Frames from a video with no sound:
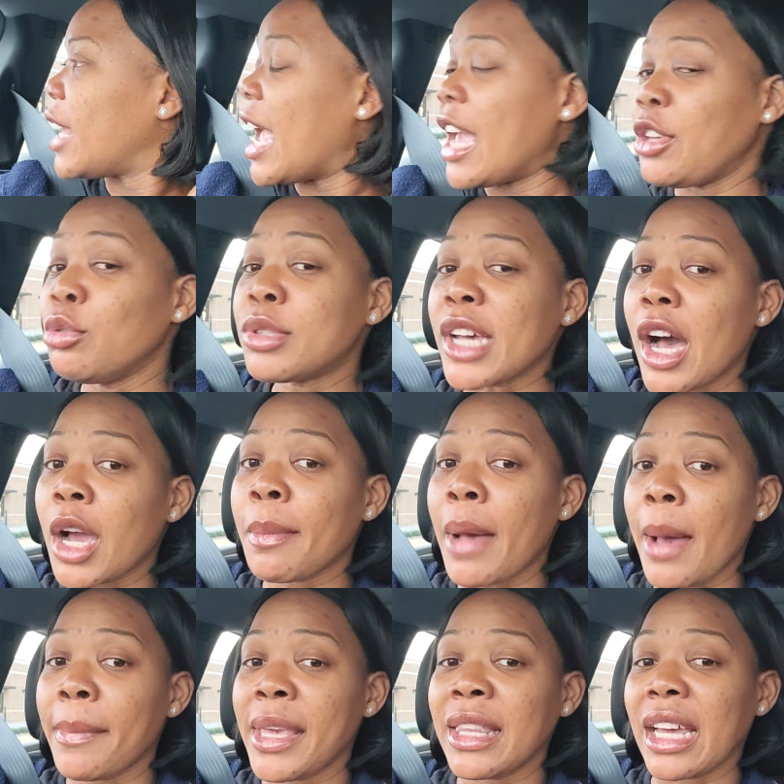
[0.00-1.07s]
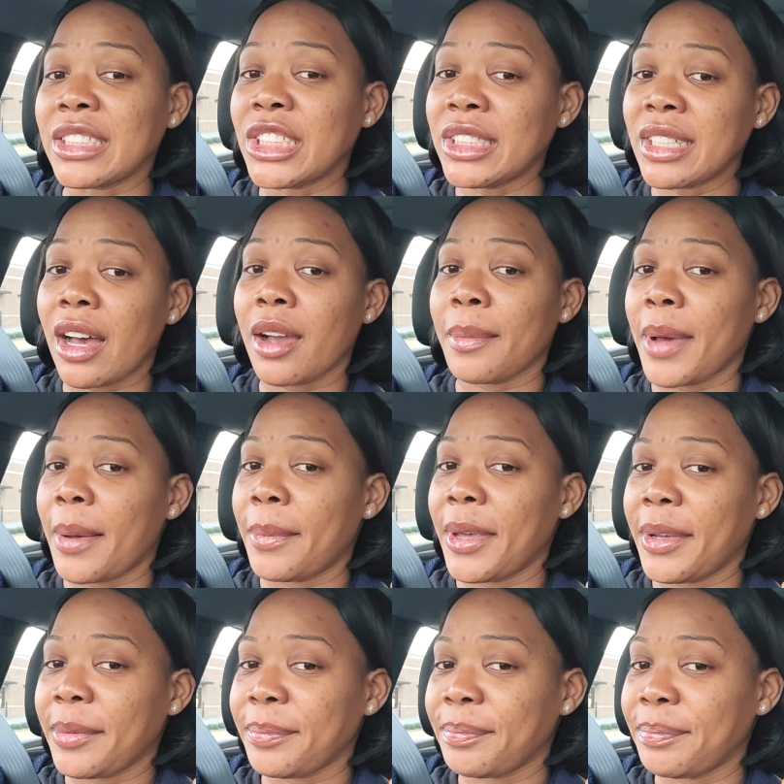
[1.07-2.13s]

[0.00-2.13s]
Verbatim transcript: And you talking about me like she talking about me.